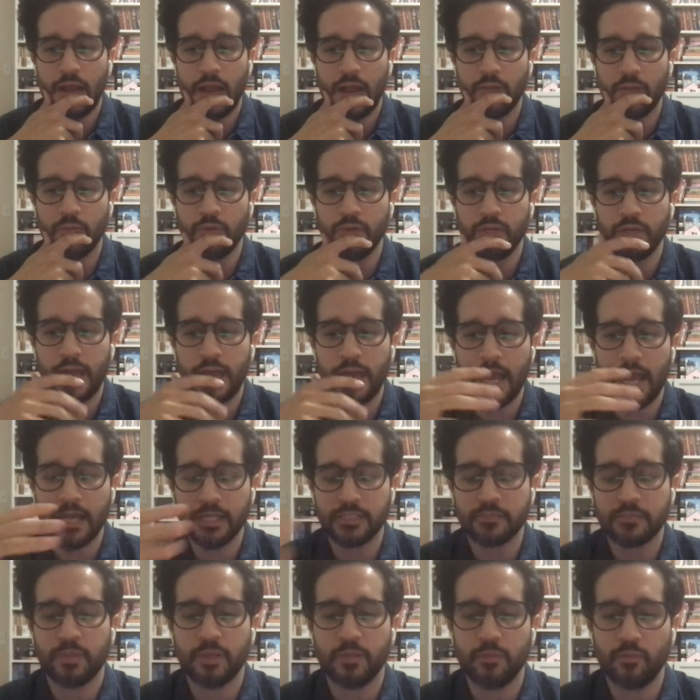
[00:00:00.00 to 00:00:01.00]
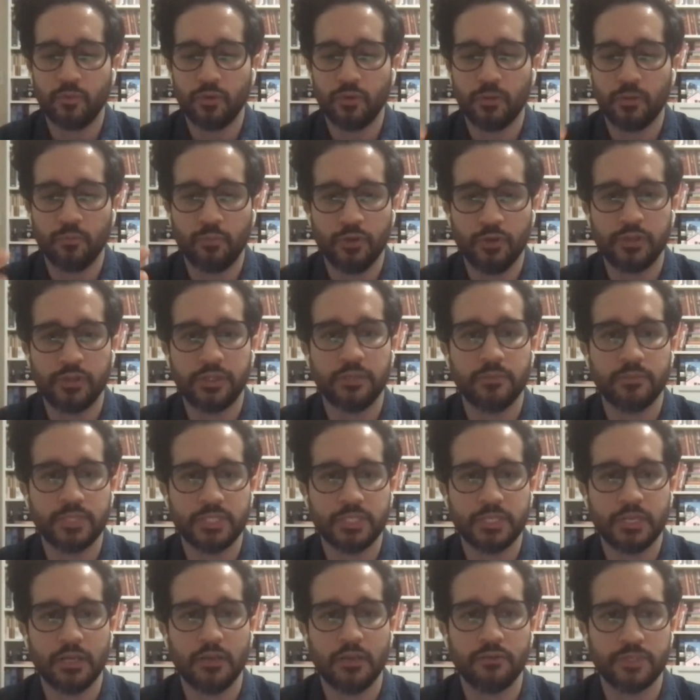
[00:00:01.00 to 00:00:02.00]
I would ask people to put
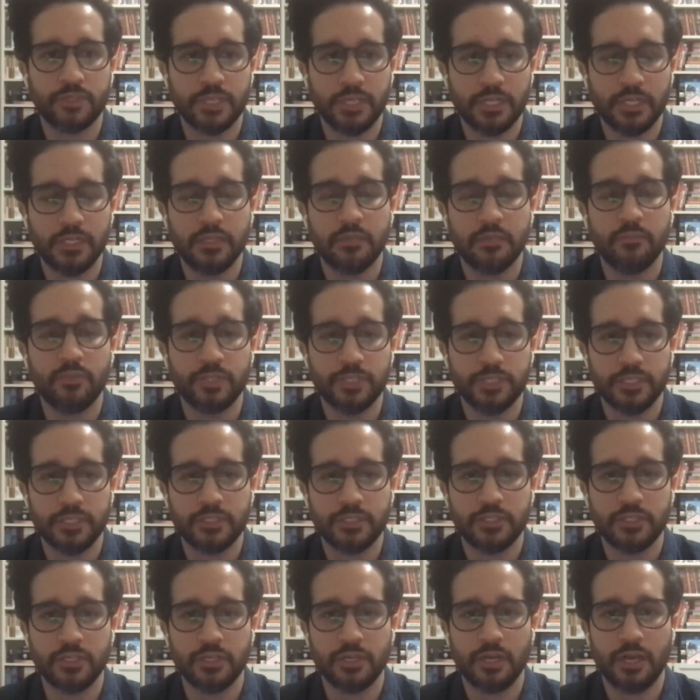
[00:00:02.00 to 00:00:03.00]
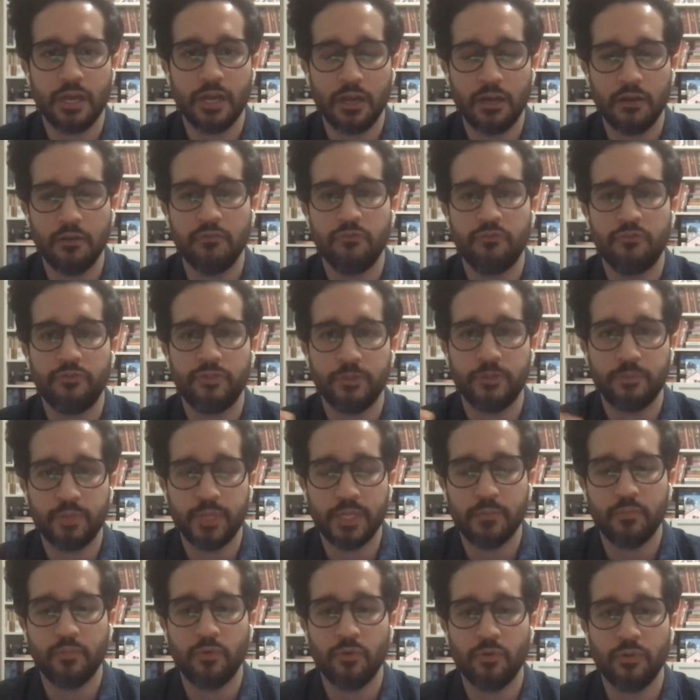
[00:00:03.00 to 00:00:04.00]
themselves in the position of the
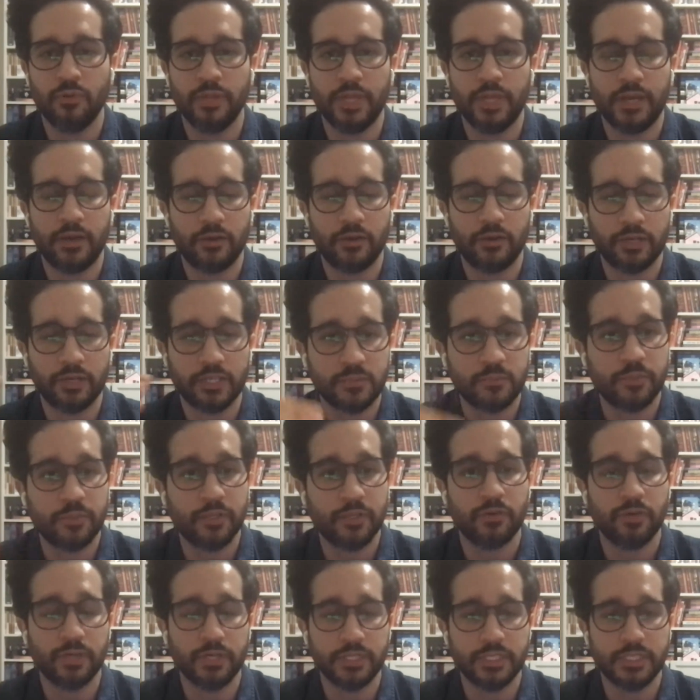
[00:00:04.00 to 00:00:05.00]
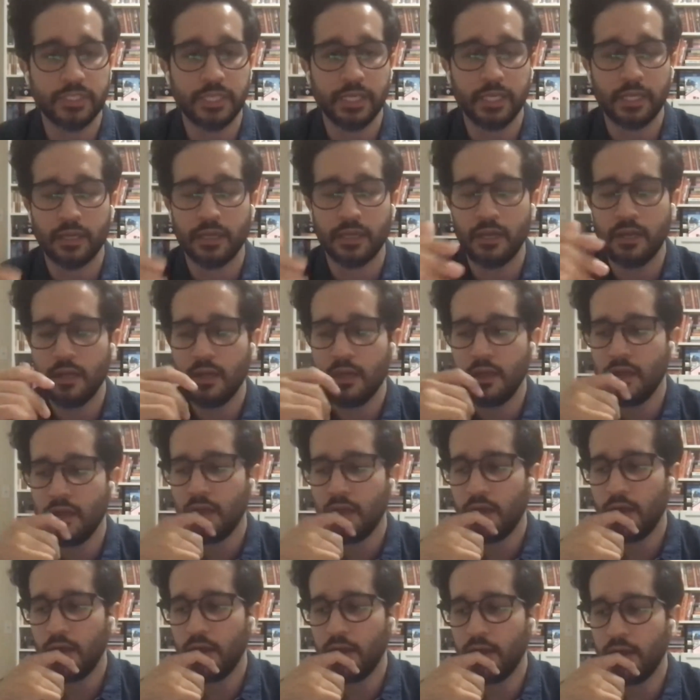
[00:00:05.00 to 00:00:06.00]
people that are experiencing
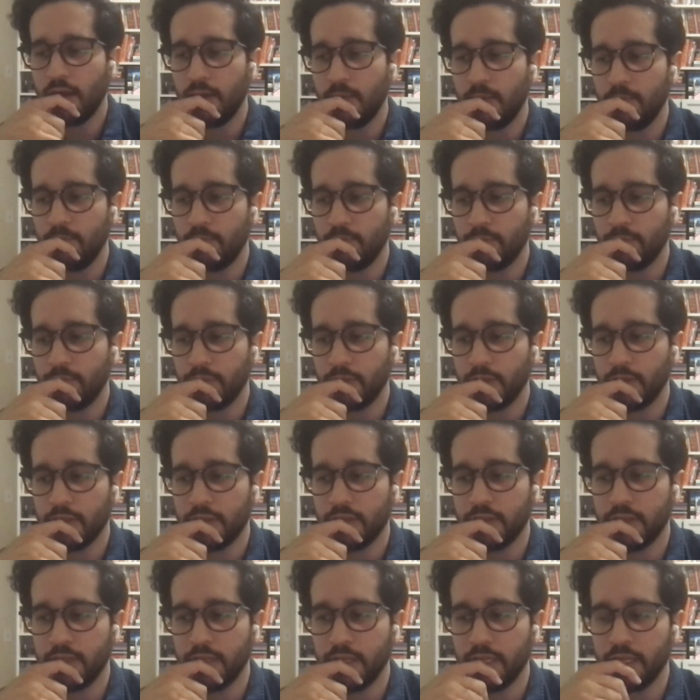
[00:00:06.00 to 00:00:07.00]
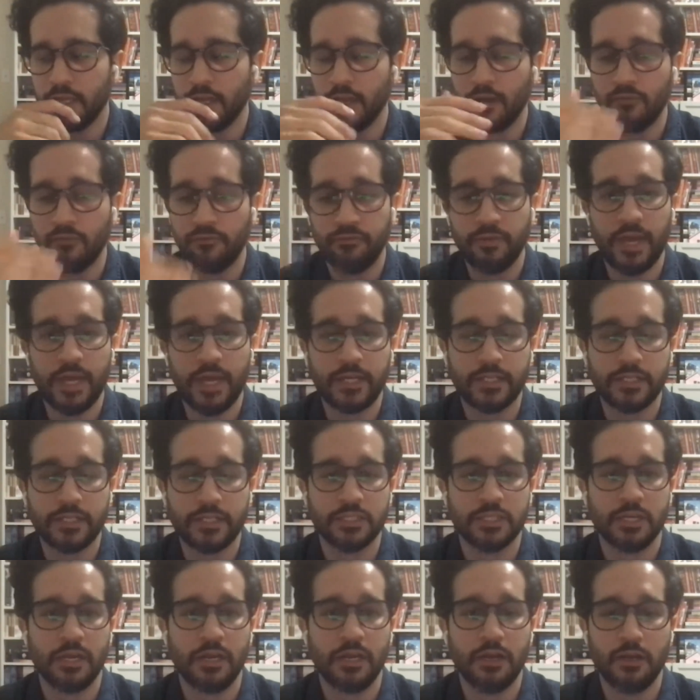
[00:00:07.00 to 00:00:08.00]
the
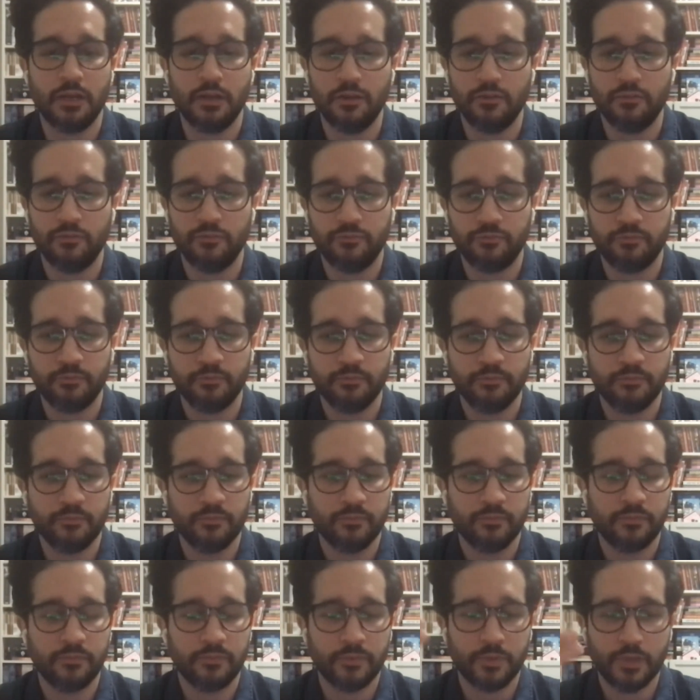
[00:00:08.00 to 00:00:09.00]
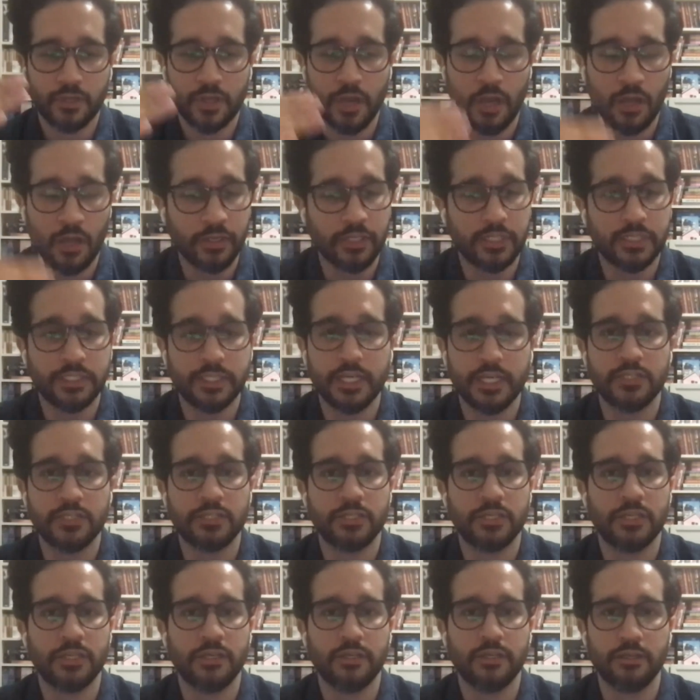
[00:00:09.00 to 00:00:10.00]
effects of
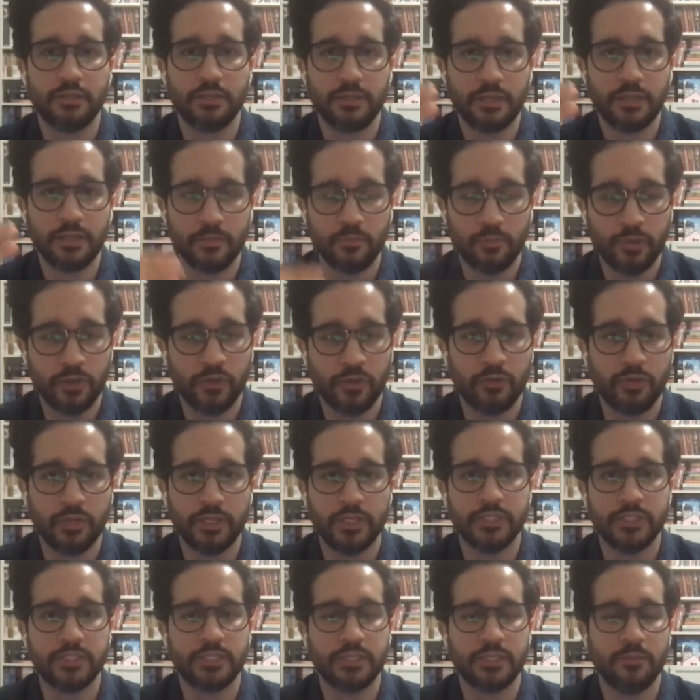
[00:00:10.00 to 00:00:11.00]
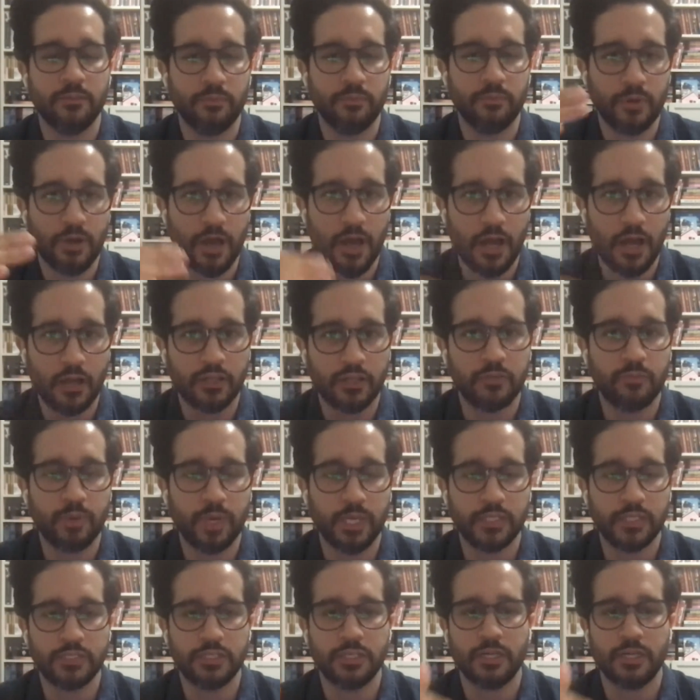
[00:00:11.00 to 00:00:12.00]
colonization, imperialism,
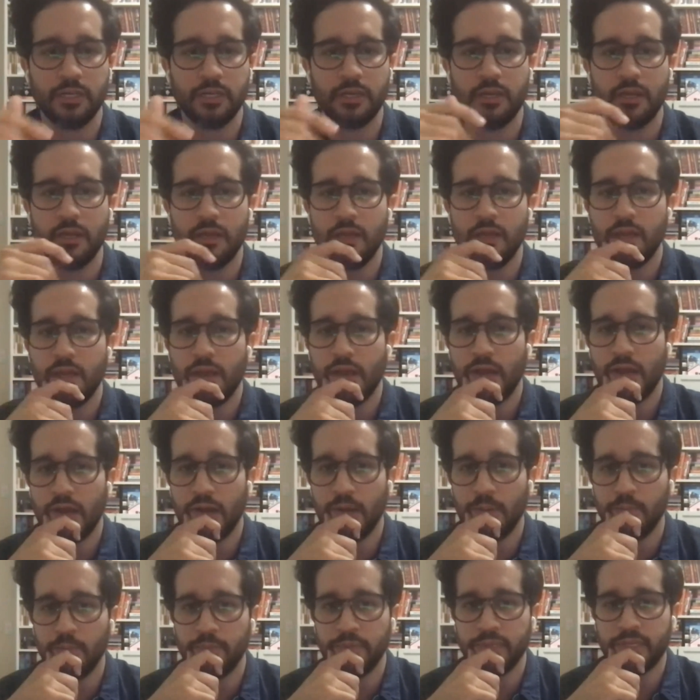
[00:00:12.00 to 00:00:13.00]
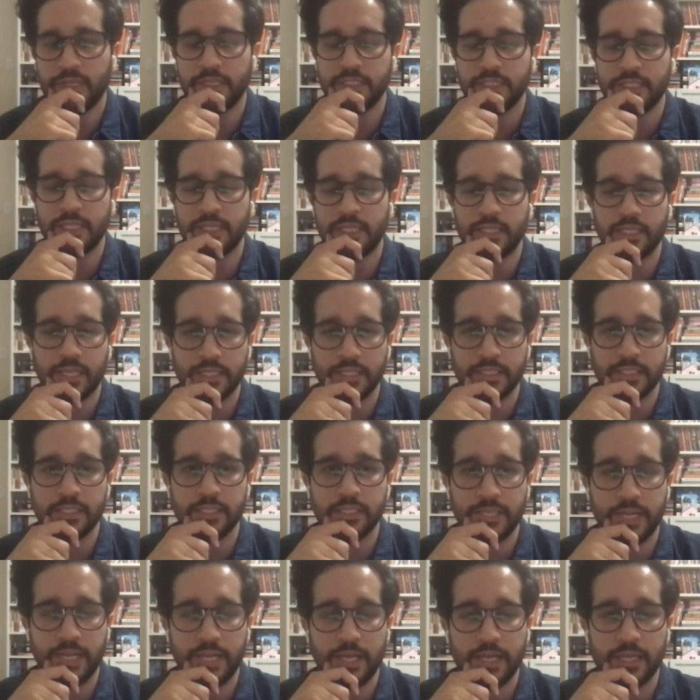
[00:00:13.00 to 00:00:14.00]
occupation, because at the end of
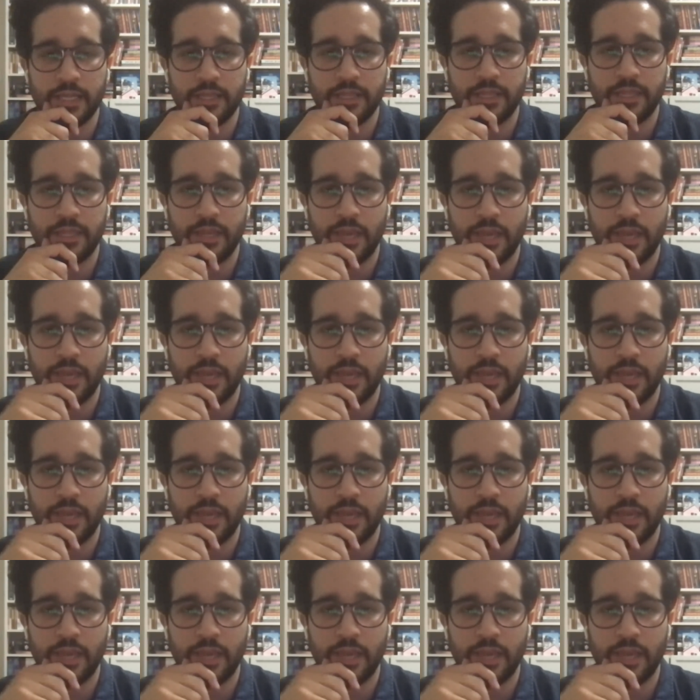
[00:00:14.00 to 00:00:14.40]
the day,